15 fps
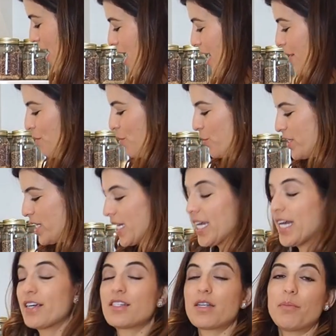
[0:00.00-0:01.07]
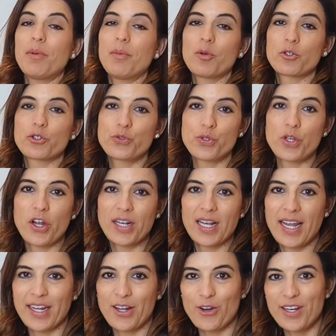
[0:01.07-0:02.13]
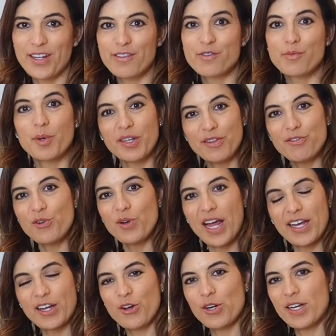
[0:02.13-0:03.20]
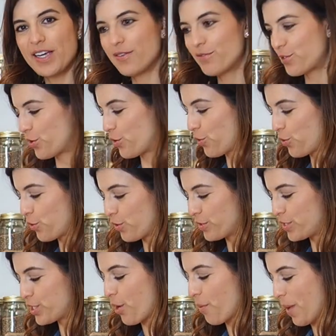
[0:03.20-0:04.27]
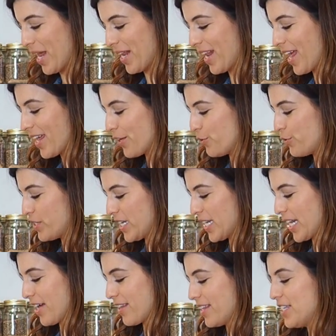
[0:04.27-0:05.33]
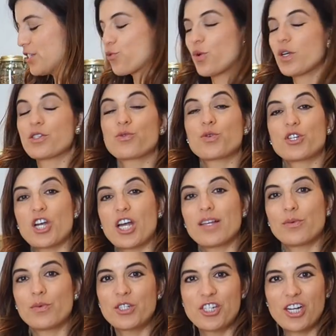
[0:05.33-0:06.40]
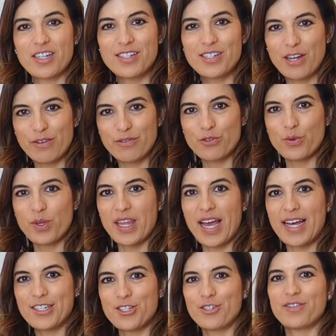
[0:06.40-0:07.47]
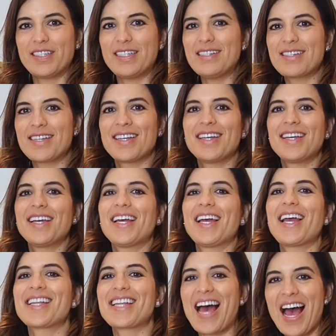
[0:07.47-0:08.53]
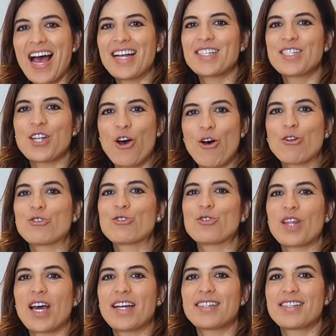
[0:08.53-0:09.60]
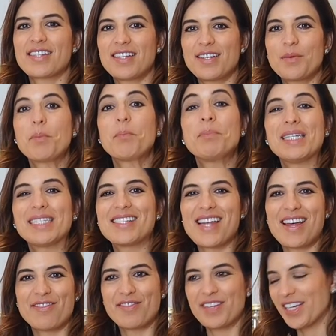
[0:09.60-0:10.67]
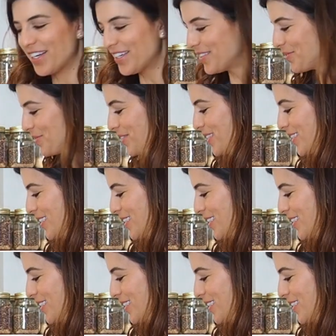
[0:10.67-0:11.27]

I'm using here, some people do not like olives, but if you like olives, some I like using are these ones which are stuffed with anchovies. It adds on to that pizza feel.